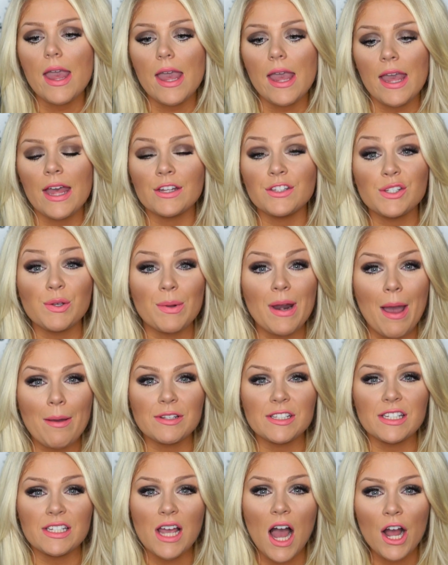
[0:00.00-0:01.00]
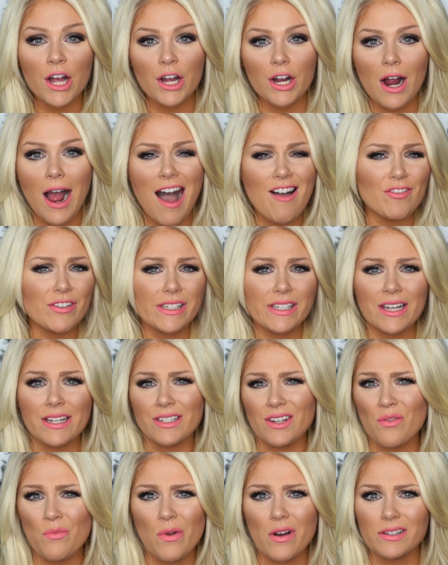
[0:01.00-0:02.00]
And so when I was younger, obviously I
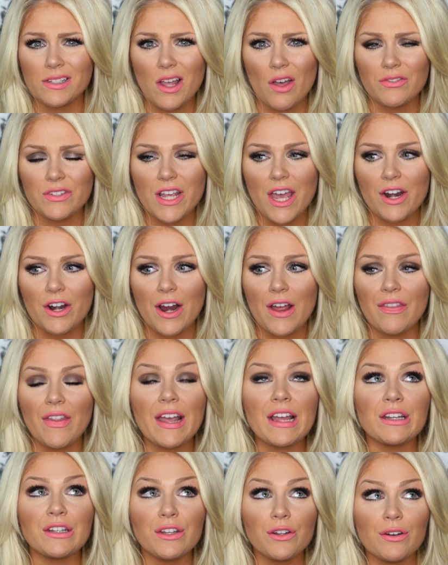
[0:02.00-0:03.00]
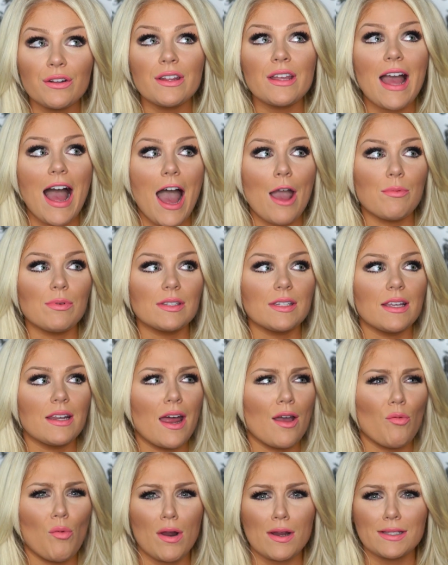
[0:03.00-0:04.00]
didn't wear self-tanner, and like literally I was in,
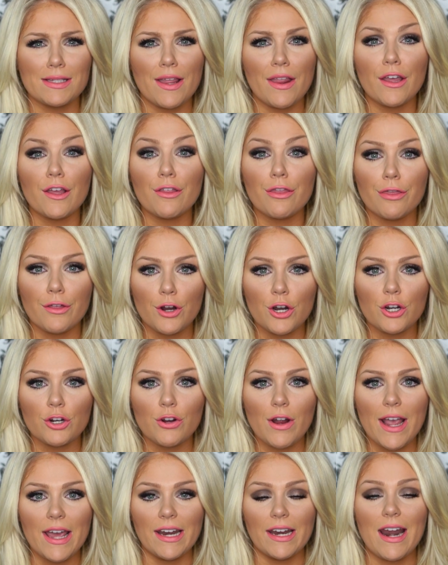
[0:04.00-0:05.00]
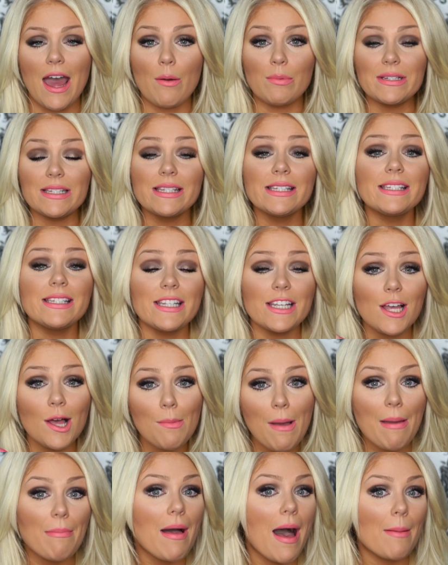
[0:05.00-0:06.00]
I want to say like 3rd grade, and I would
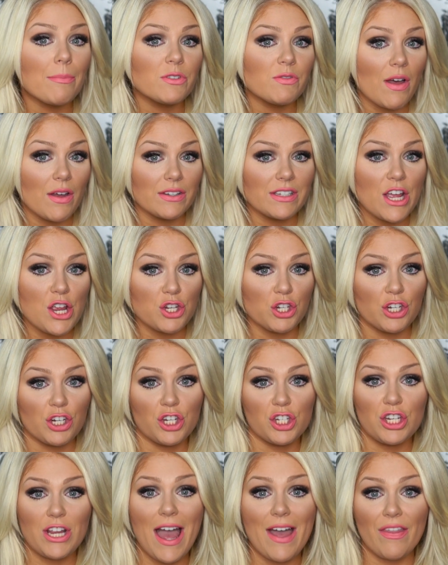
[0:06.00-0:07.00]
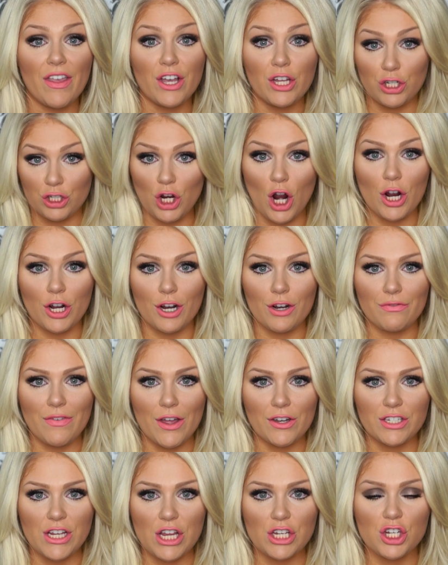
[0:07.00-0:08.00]
steal my mom's foundation, because she had like a darker
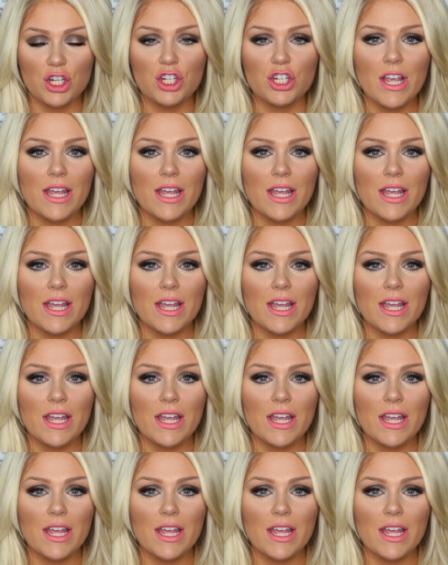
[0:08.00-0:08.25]
foundation